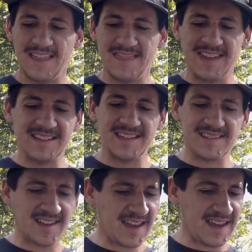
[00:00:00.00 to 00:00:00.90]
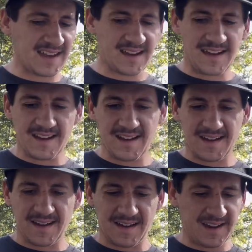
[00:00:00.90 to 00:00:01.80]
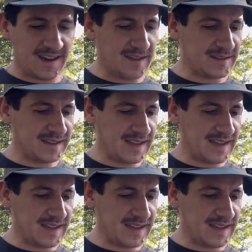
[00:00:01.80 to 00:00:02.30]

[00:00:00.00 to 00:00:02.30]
This is like it